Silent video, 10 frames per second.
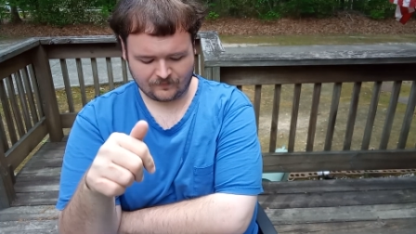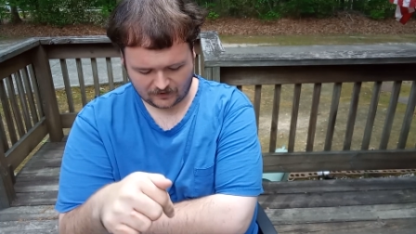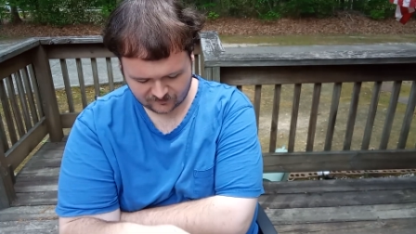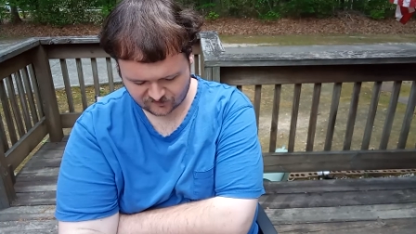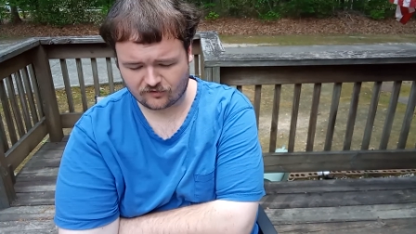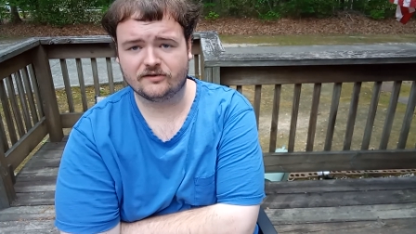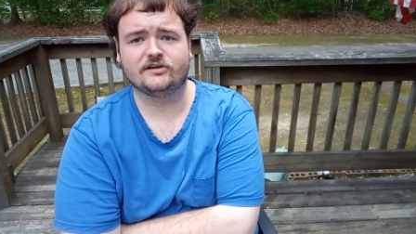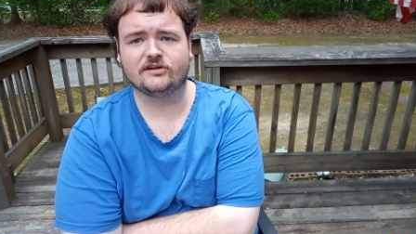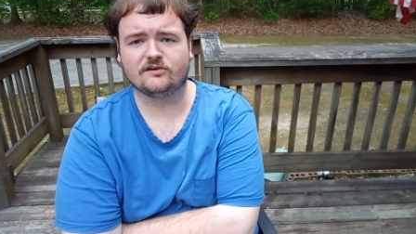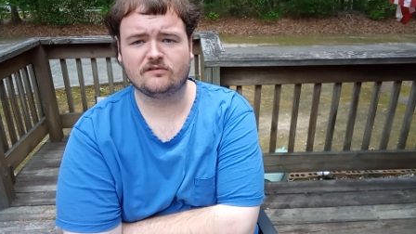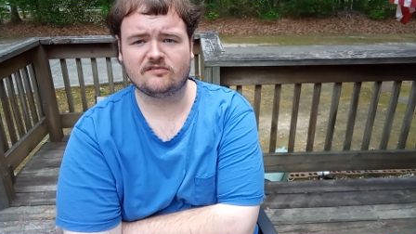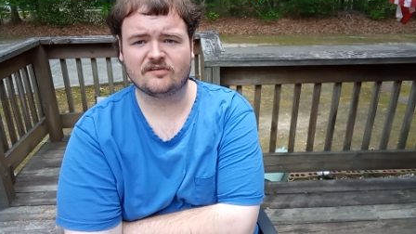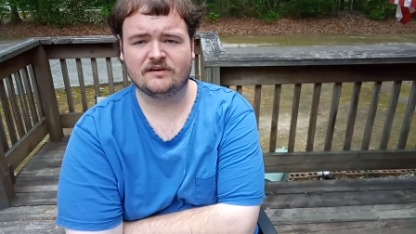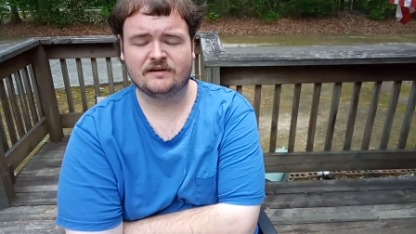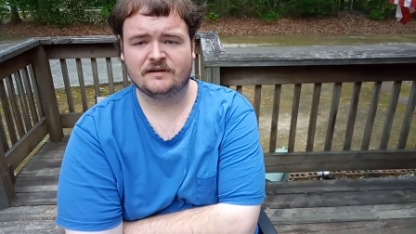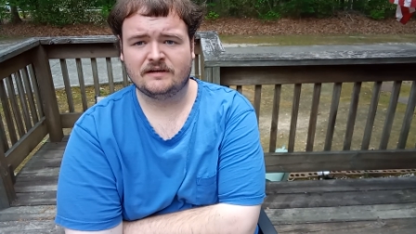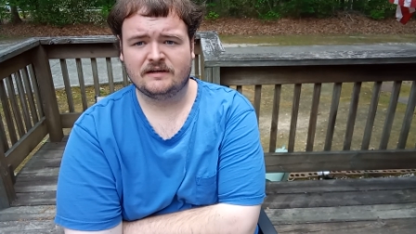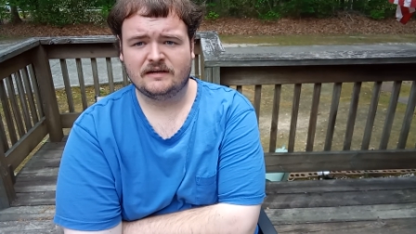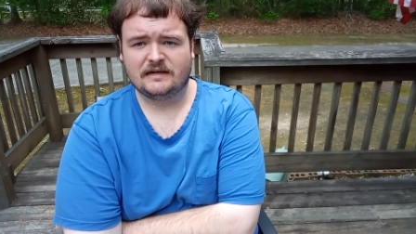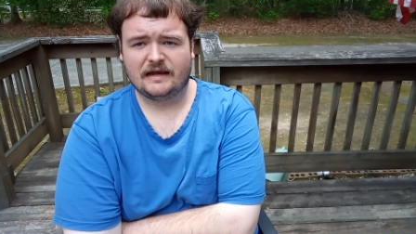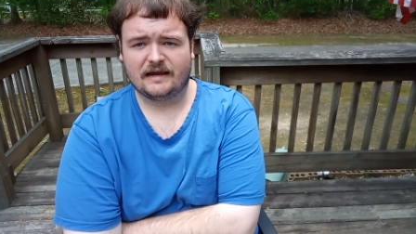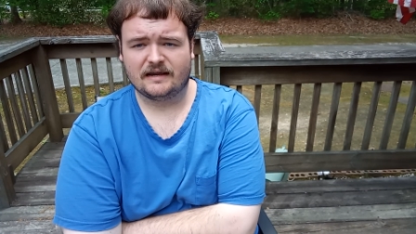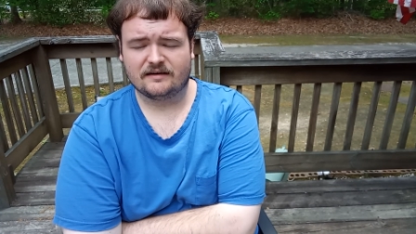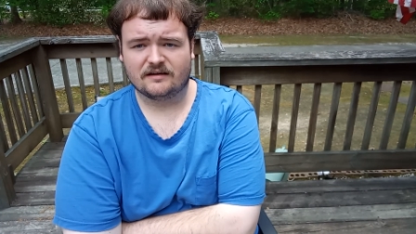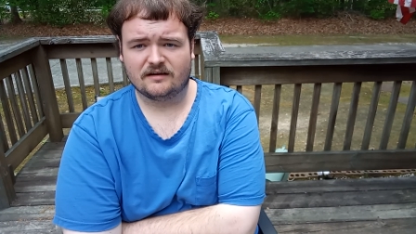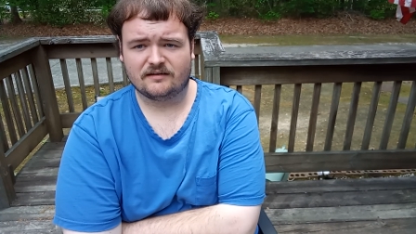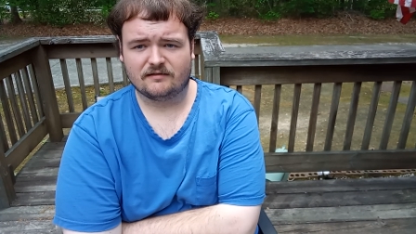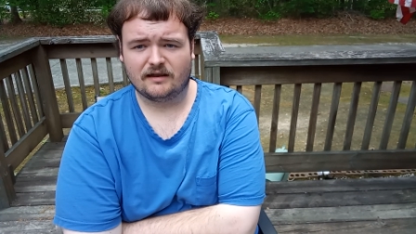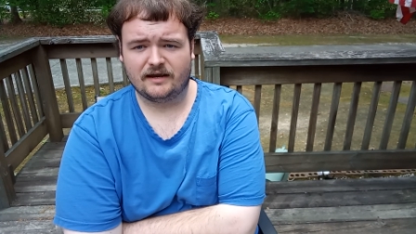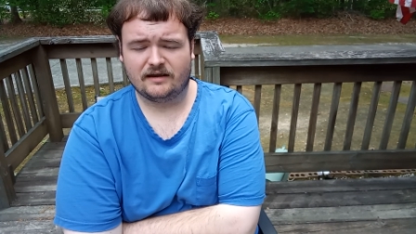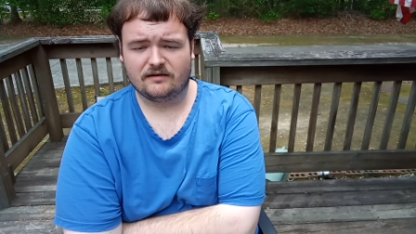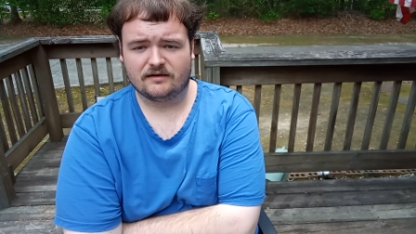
I saw these shoes and uh, the lady,